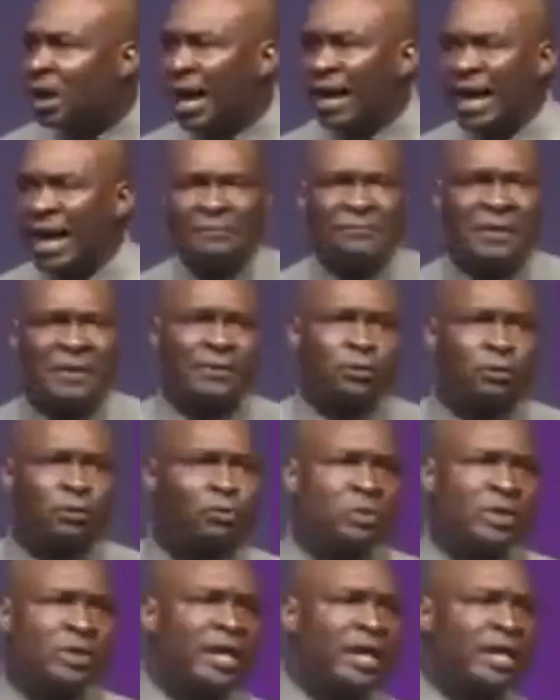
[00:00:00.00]
And after
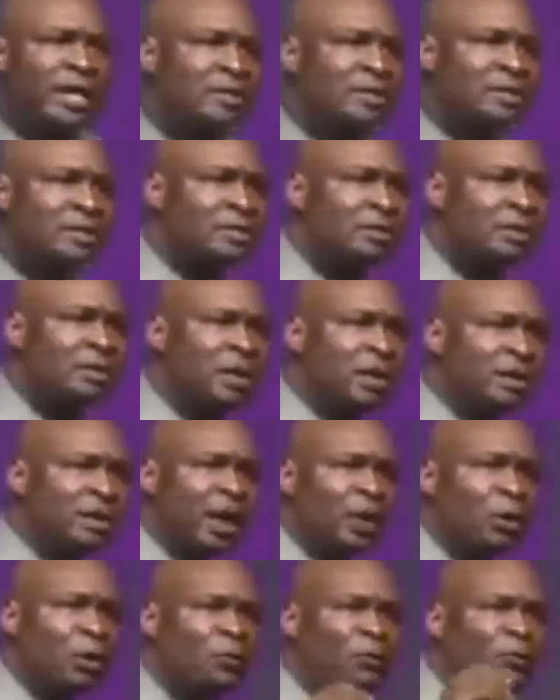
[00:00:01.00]
2 years,
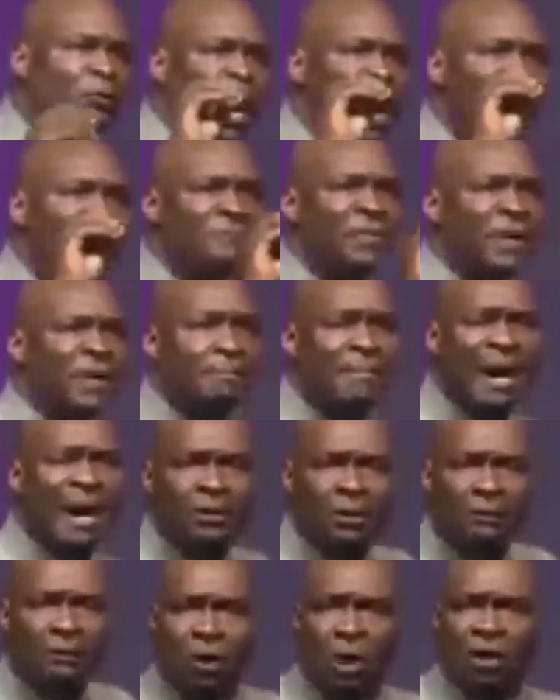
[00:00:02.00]
they look for every
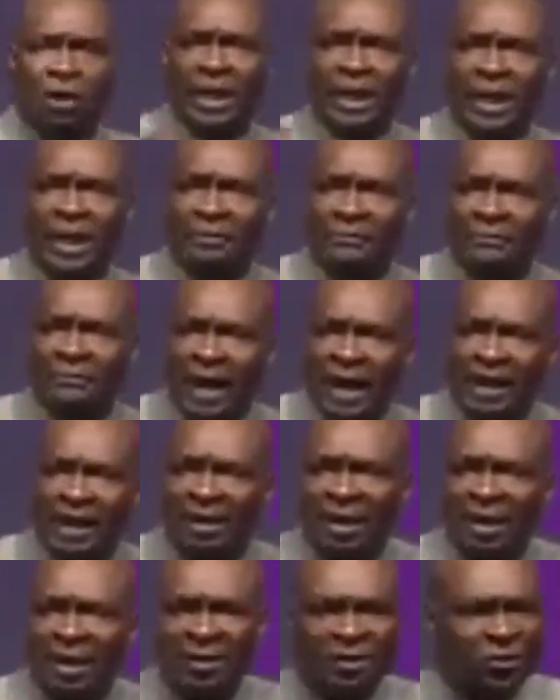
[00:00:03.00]
man of God they can
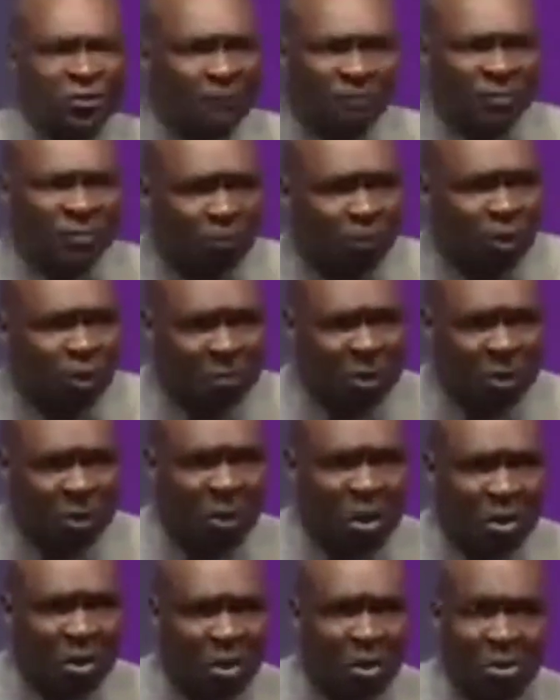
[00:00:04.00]
find. Something must be
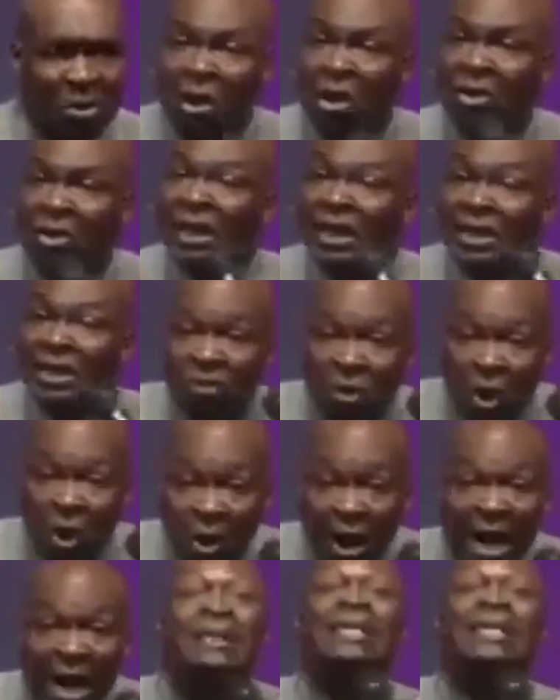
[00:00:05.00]
going wrong. Nothing is wrong.